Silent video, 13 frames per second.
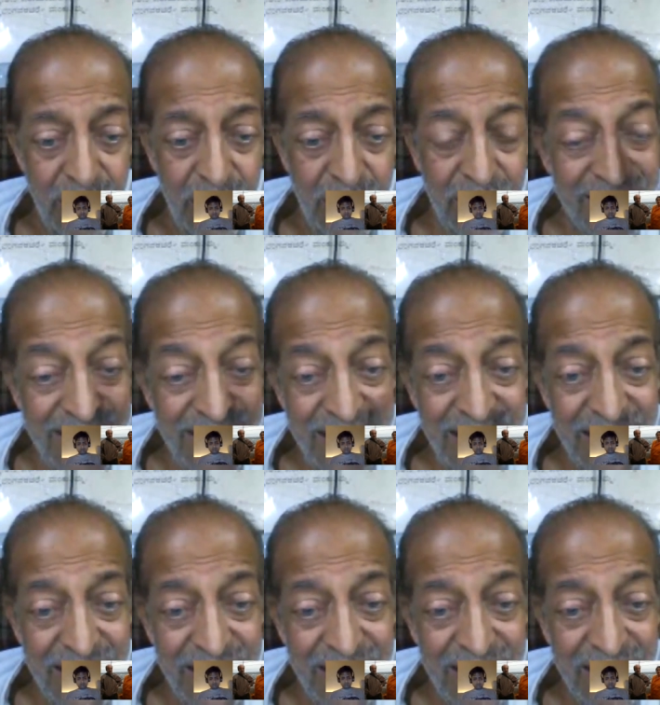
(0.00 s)
the
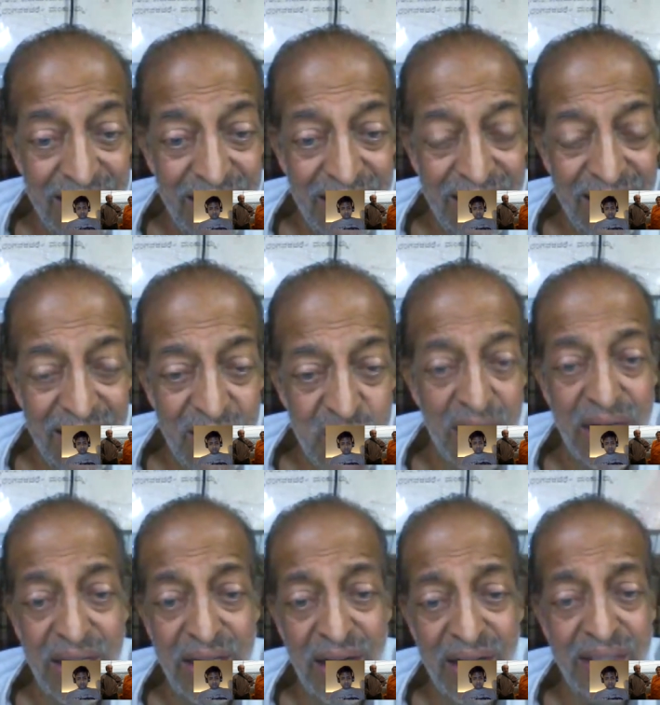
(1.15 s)

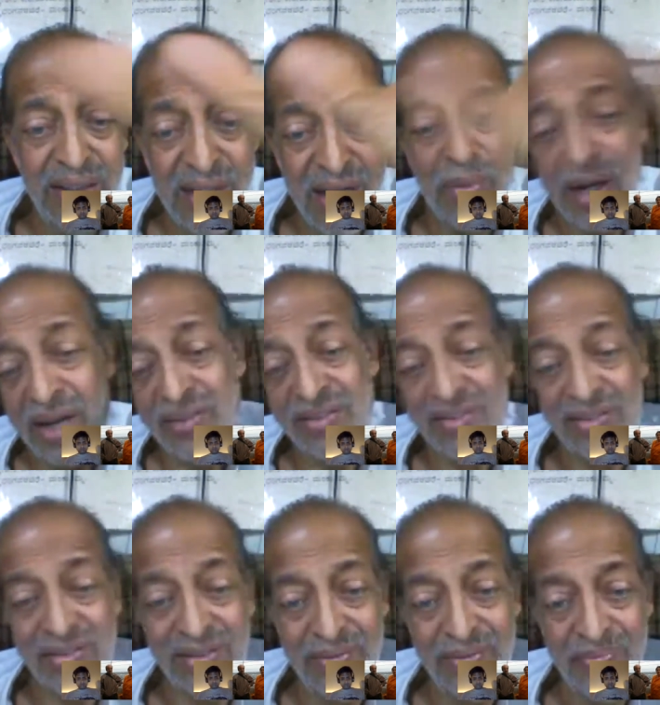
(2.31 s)
Sharira Indriya
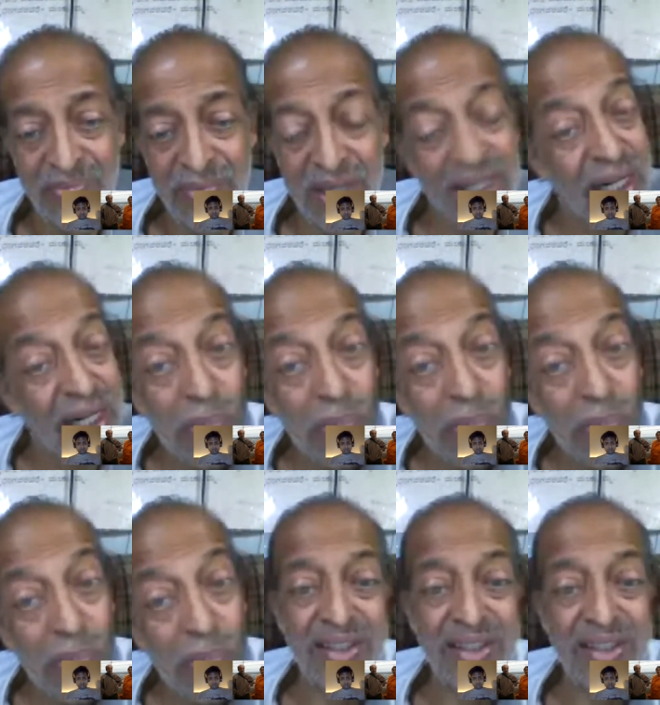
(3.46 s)
Manas. Can perceive it.